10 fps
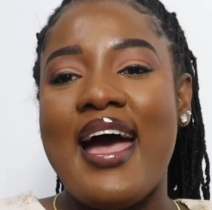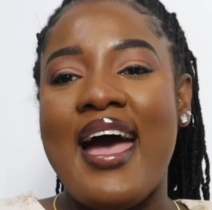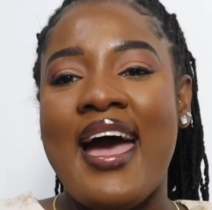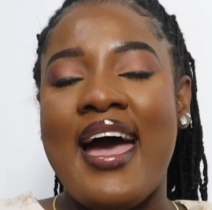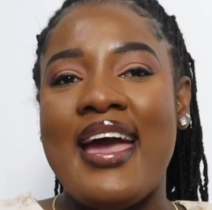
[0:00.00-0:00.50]

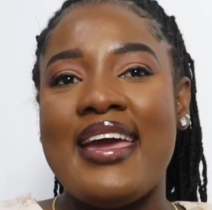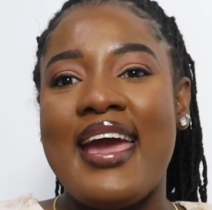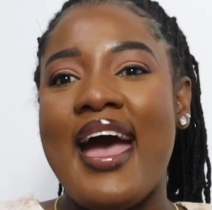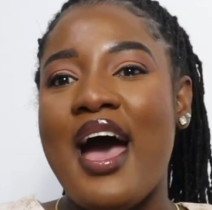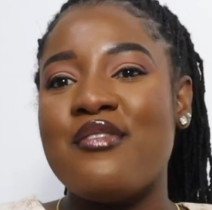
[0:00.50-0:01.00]
I
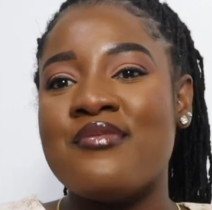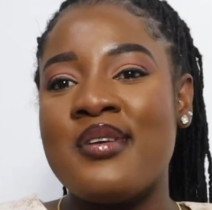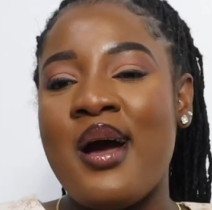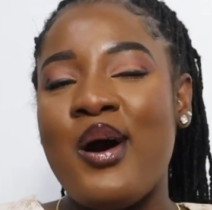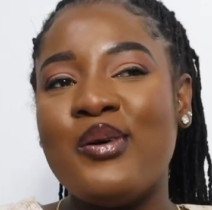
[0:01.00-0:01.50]
have
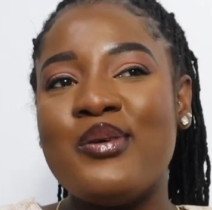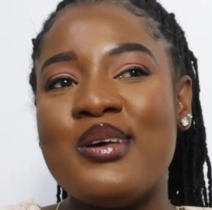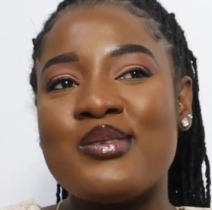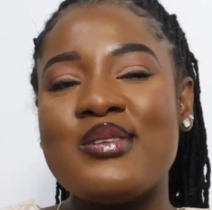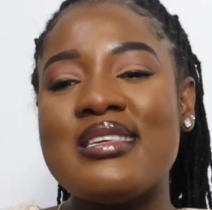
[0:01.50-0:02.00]
now,
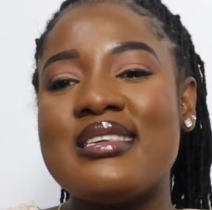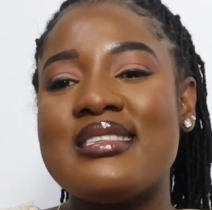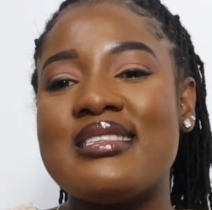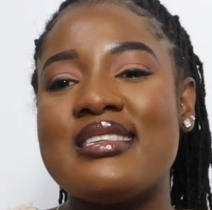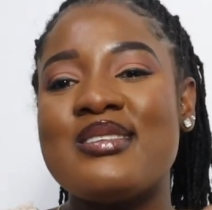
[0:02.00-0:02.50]
it's not
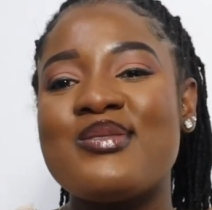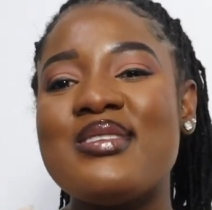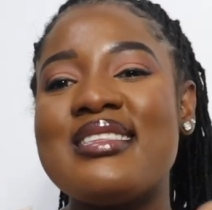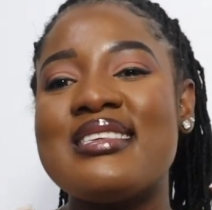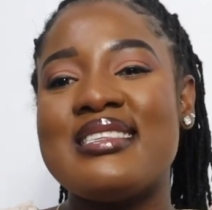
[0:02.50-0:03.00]
the